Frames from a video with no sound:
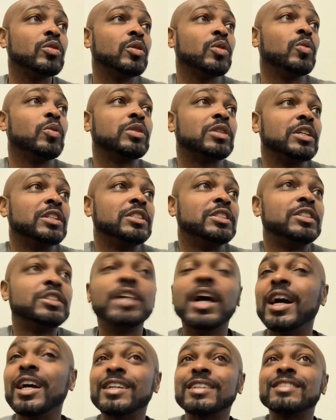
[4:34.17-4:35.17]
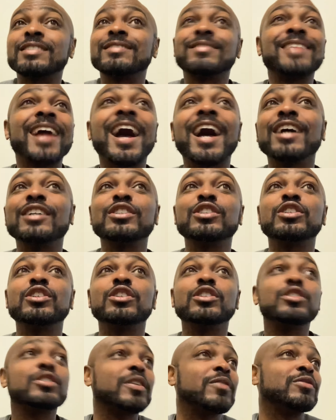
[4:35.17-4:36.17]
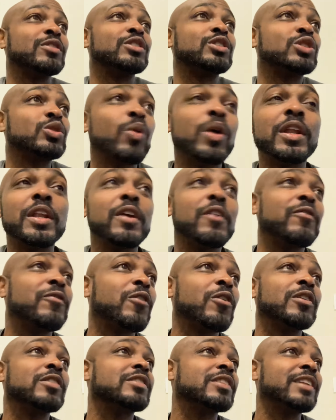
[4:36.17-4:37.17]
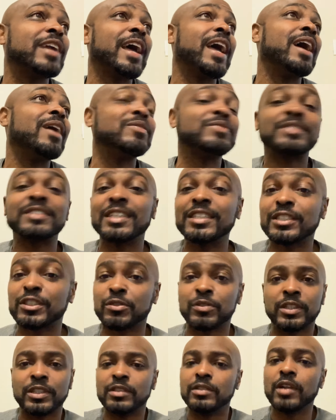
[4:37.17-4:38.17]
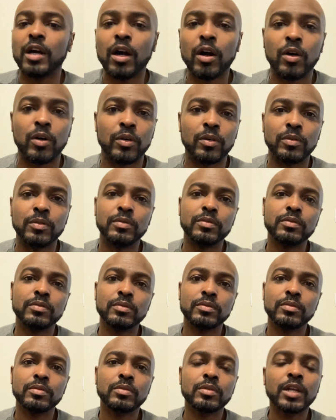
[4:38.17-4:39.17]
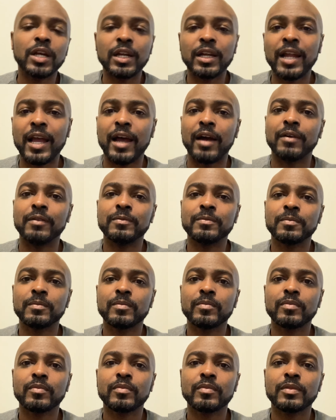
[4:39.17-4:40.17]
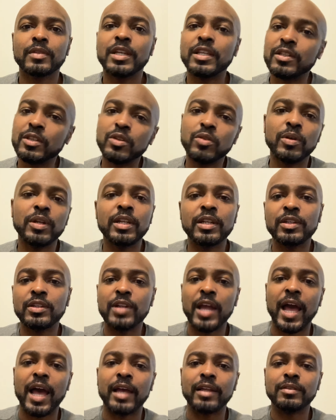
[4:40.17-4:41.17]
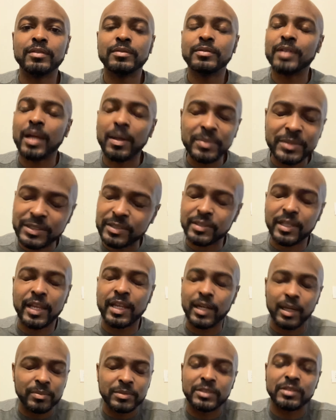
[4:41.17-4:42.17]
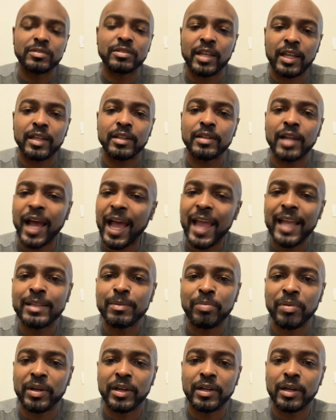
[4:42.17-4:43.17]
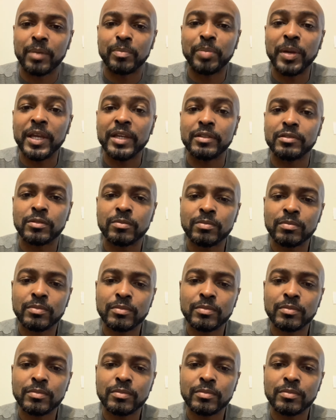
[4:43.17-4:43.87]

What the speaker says: with the Duck Dodgers of the 24th and a half century. No, cut it out. Either you in or you not. I'm just saying. I had to bring it up. Peace.